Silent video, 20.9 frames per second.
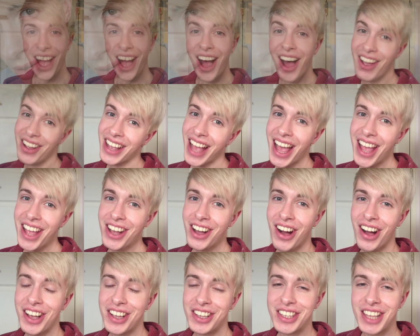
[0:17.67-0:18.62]
Okay
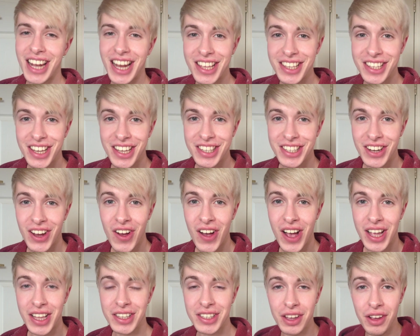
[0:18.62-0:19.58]
guys, so let's get
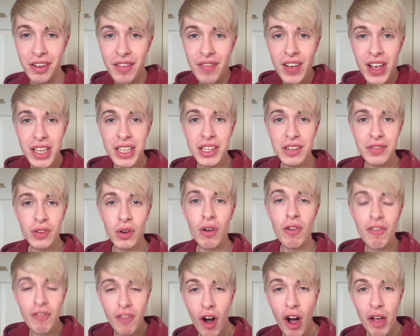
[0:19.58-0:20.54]
started. So first of
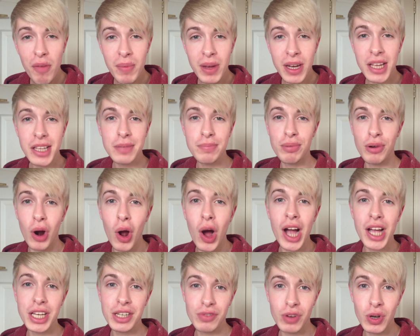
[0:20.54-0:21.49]
all, 5 minutes
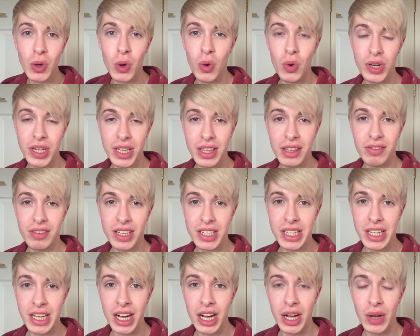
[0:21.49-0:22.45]
prior to recording the
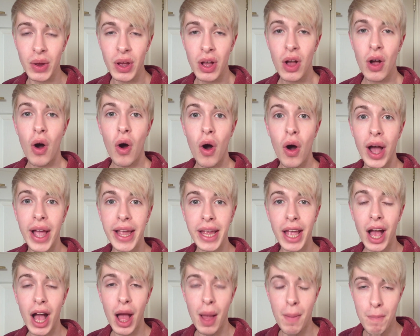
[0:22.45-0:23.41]
video, I
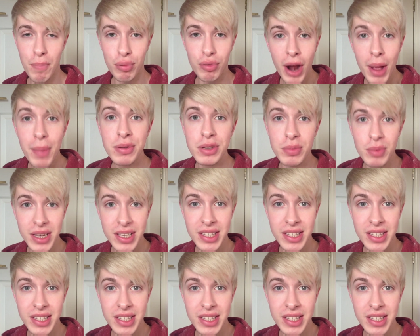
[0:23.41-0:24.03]
prepped my